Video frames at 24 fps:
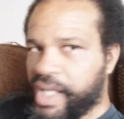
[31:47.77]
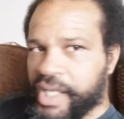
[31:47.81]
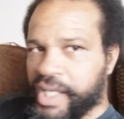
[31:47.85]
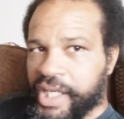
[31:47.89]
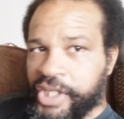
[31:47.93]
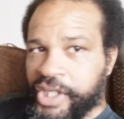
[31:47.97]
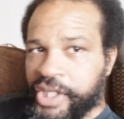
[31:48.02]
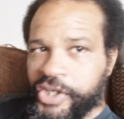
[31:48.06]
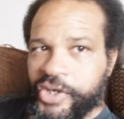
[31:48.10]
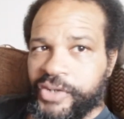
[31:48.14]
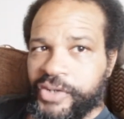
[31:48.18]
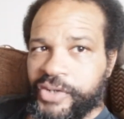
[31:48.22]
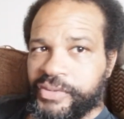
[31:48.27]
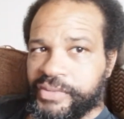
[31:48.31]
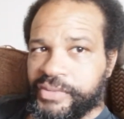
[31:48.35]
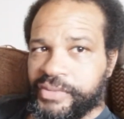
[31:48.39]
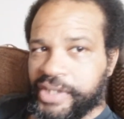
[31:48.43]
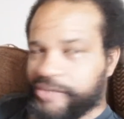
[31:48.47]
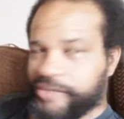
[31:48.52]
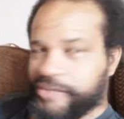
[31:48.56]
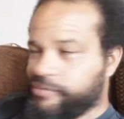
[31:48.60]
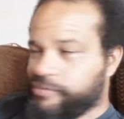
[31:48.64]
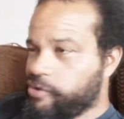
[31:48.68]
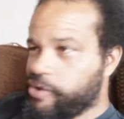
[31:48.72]
You know,
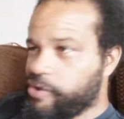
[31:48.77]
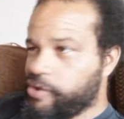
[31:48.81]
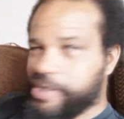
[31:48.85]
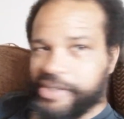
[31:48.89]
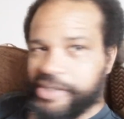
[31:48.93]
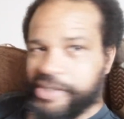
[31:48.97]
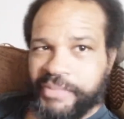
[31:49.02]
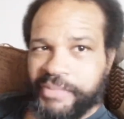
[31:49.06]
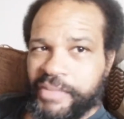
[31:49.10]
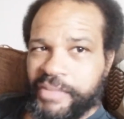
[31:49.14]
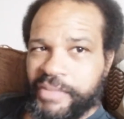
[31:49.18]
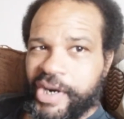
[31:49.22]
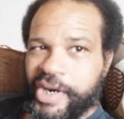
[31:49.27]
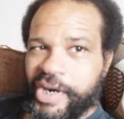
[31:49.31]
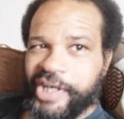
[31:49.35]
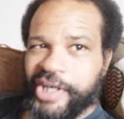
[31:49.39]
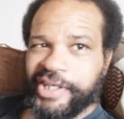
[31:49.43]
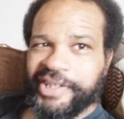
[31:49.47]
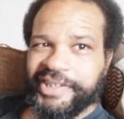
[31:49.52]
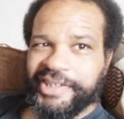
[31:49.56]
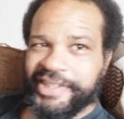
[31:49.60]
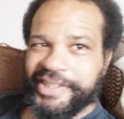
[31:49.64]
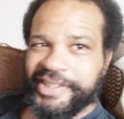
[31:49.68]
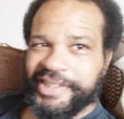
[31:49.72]
and Floyd and Mark,
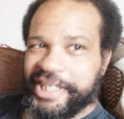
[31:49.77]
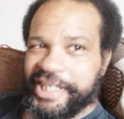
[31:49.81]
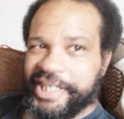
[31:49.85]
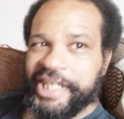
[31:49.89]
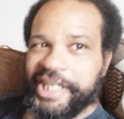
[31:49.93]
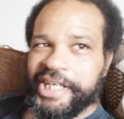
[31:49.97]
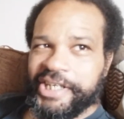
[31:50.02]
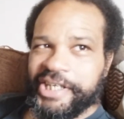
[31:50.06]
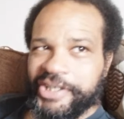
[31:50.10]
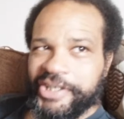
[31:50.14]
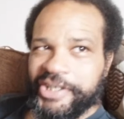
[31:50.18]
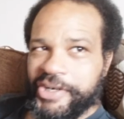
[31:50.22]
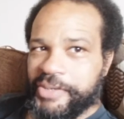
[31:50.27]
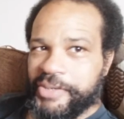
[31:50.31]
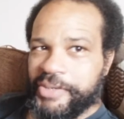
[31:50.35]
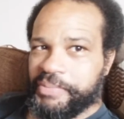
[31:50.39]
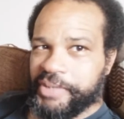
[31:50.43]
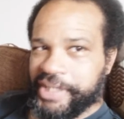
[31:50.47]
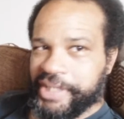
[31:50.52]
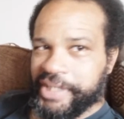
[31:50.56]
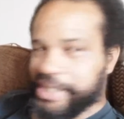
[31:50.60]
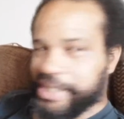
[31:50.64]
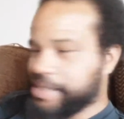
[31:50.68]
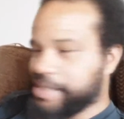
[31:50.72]
they get along
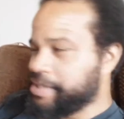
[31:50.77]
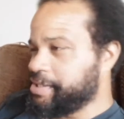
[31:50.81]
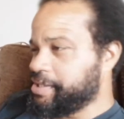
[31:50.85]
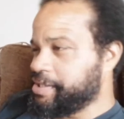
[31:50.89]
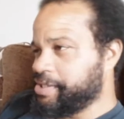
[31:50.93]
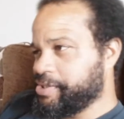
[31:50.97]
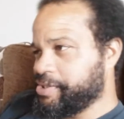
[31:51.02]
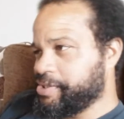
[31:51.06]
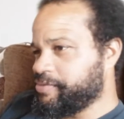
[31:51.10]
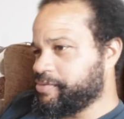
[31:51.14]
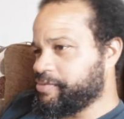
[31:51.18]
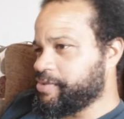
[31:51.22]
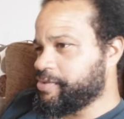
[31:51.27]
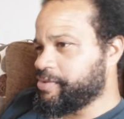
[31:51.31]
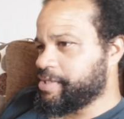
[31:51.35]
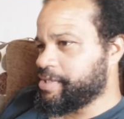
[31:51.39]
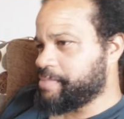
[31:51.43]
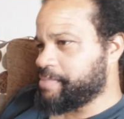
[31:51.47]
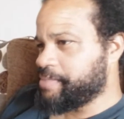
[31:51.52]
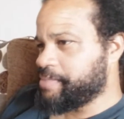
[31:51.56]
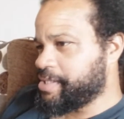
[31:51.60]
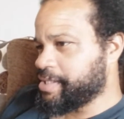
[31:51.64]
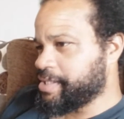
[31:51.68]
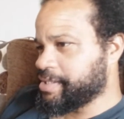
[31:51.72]
pretty good. You know, Floyd
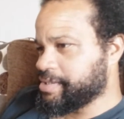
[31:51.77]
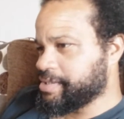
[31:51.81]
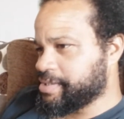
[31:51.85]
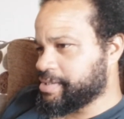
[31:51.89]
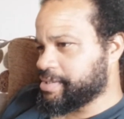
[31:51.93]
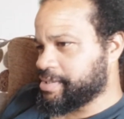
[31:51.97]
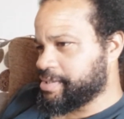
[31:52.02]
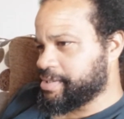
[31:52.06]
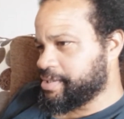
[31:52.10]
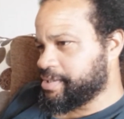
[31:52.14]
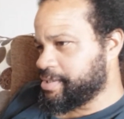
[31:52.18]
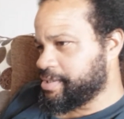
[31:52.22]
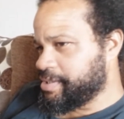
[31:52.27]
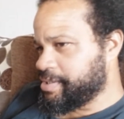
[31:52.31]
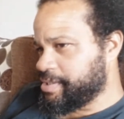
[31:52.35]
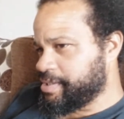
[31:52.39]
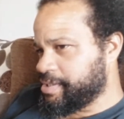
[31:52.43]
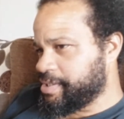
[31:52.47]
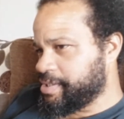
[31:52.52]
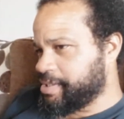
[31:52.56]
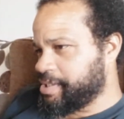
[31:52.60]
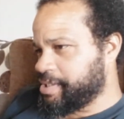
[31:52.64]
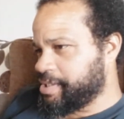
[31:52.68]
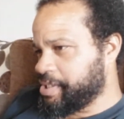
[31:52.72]
and Mark is,
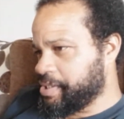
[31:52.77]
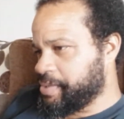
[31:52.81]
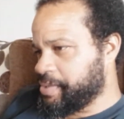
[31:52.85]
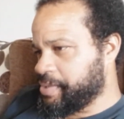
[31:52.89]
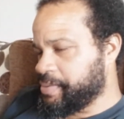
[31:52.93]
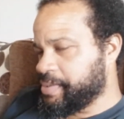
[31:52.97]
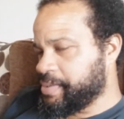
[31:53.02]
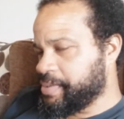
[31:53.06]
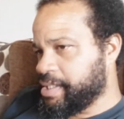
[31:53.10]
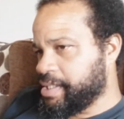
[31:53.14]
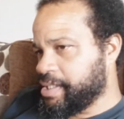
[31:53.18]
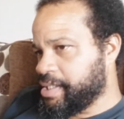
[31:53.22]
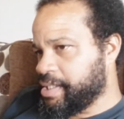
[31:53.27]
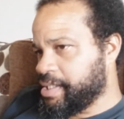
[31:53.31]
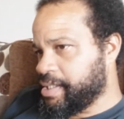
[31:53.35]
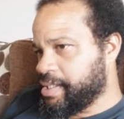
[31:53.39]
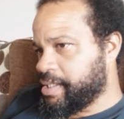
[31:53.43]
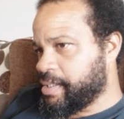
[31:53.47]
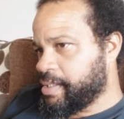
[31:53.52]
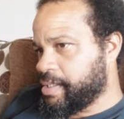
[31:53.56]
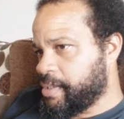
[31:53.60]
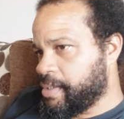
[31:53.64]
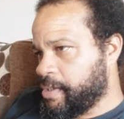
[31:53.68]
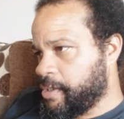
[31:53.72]
you know,
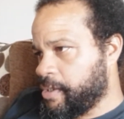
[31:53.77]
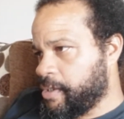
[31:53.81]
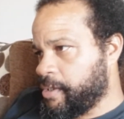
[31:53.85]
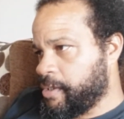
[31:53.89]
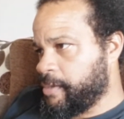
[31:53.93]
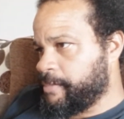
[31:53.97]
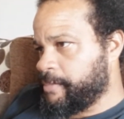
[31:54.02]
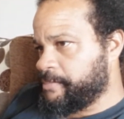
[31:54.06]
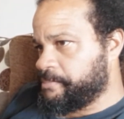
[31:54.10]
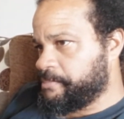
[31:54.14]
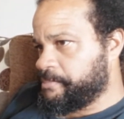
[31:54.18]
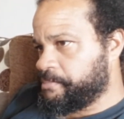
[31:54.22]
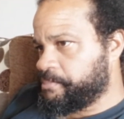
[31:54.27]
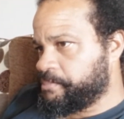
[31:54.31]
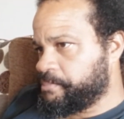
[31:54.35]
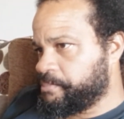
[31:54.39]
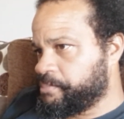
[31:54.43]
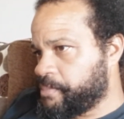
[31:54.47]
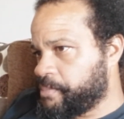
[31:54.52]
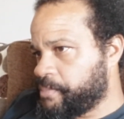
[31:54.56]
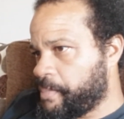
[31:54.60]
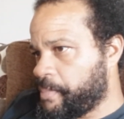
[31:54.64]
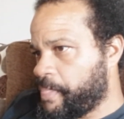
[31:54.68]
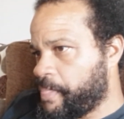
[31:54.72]
um,
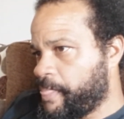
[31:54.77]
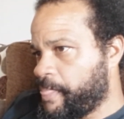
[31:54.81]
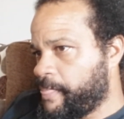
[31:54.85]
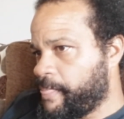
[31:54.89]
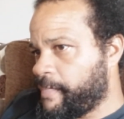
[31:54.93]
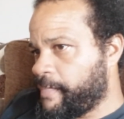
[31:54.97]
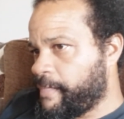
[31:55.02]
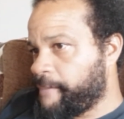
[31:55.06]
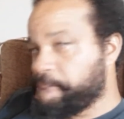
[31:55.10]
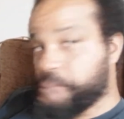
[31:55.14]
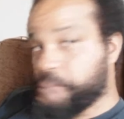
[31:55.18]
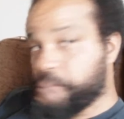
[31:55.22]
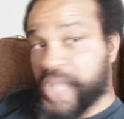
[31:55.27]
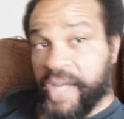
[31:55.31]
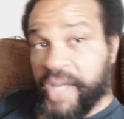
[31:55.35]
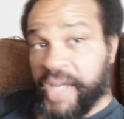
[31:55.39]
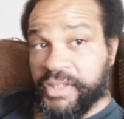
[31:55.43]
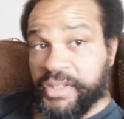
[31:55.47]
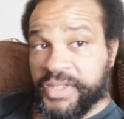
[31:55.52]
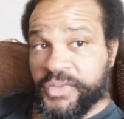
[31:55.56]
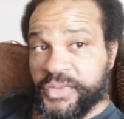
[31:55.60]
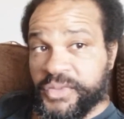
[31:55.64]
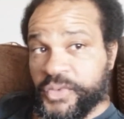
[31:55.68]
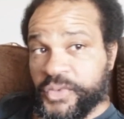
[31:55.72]
that
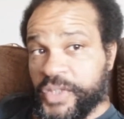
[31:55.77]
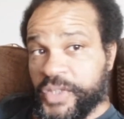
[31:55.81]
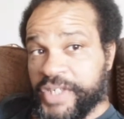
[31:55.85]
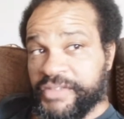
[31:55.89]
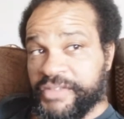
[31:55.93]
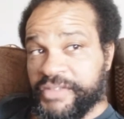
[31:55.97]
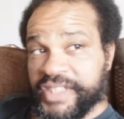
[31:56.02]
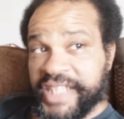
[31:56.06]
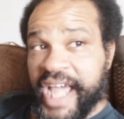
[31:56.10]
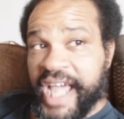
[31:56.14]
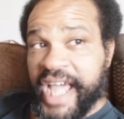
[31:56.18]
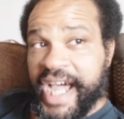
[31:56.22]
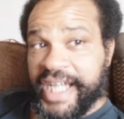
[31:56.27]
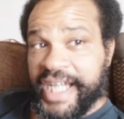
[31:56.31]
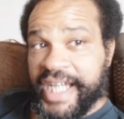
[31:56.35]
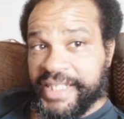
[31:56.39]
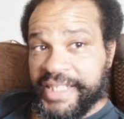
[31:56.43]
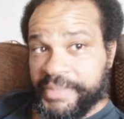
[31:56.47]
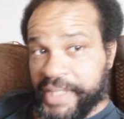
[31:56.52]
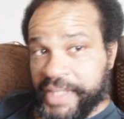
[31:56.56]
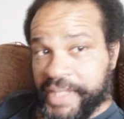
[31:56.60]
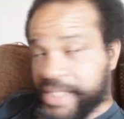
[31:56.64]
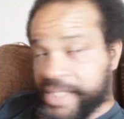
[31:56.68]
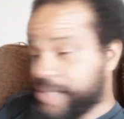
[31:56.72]
was one of his
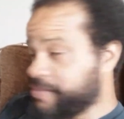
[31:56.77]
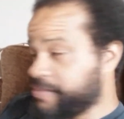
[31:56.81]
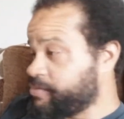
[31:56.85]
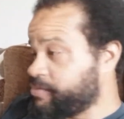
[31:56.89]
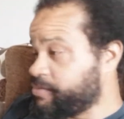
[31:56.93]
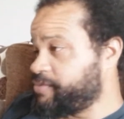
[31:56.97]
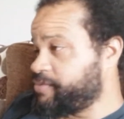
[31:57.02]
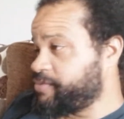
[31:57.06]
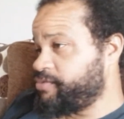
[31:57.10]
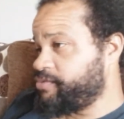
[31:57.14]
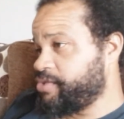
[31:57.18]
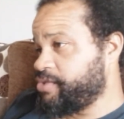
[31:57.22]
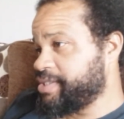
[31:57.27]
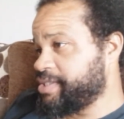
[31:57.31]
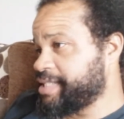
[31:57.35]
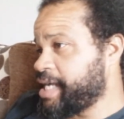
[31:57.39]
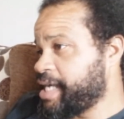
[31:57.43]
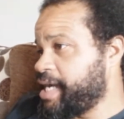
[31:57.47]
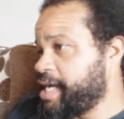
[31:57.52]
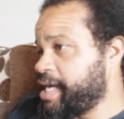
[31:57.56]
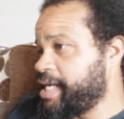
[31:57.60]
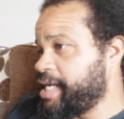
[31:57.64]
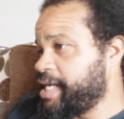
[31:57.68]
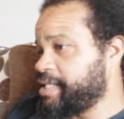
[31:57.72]
guys, man. That was one of Floyd's
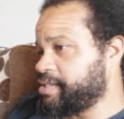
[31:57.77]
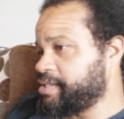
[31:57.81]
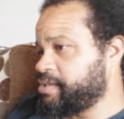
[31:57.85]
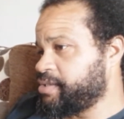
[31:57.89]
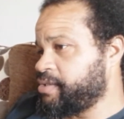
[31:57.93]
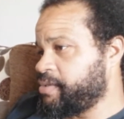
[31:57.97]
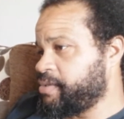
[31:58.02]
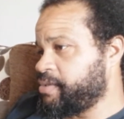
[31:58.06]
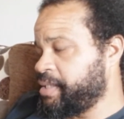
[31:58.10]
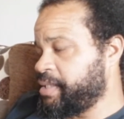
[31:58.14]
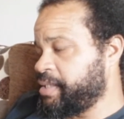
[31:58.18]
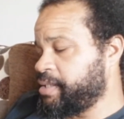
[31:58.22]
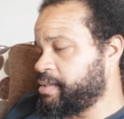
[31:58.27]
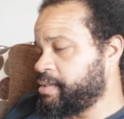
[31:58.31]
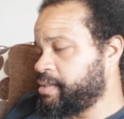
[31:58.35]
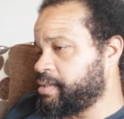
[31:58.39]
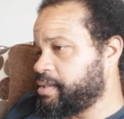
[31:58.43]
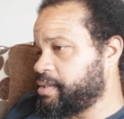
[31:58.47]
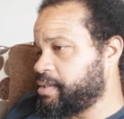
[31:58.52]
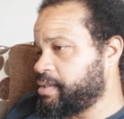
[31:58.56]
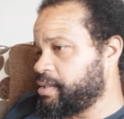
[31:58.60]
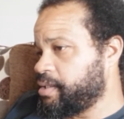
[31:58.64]
guys. You know what I mean?